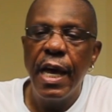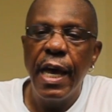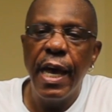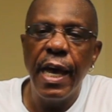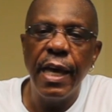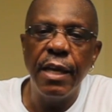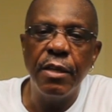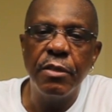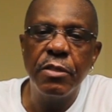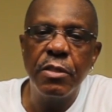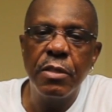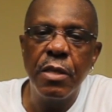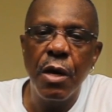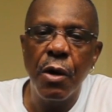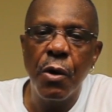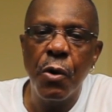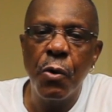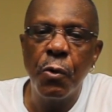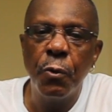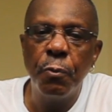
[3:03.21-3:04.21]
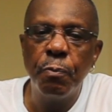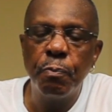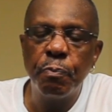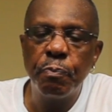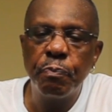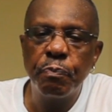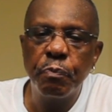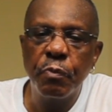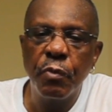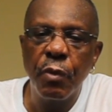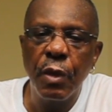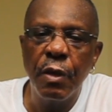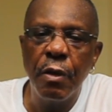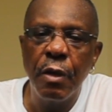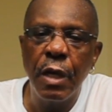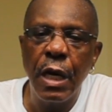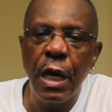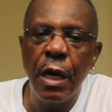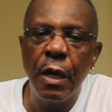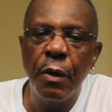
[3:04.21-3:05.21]
And so
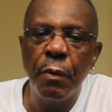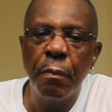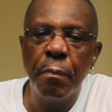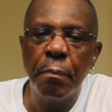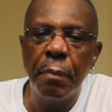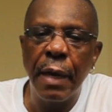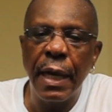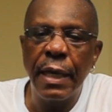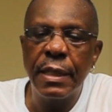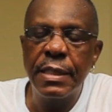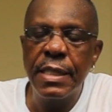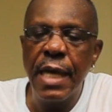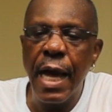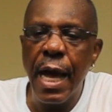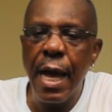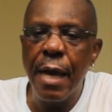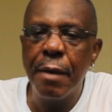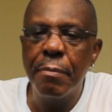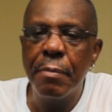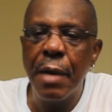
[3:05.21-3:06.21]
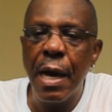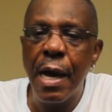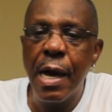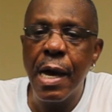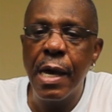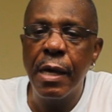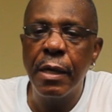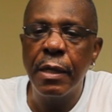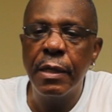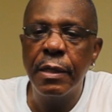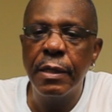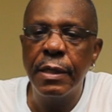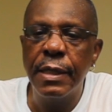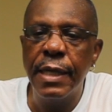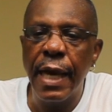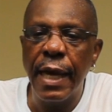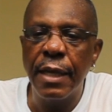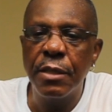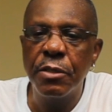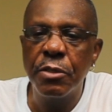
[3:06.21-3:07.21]
by the time I
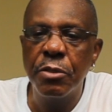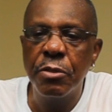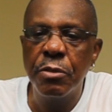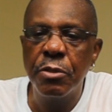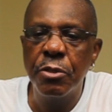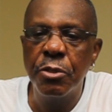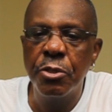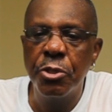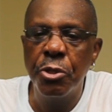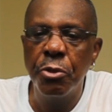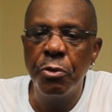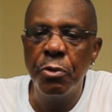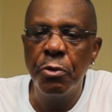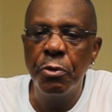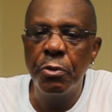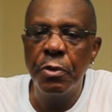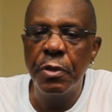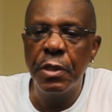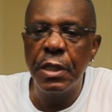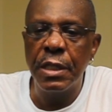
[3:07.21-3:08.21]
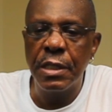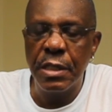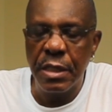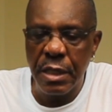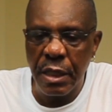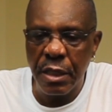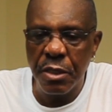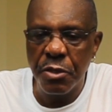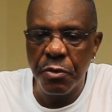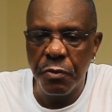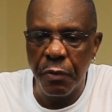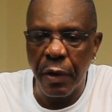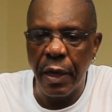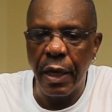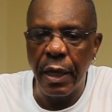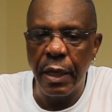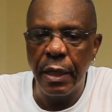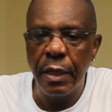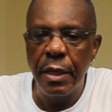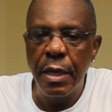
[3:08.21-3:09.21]
got to the 6th
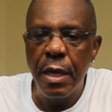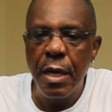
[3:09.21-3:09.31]
grade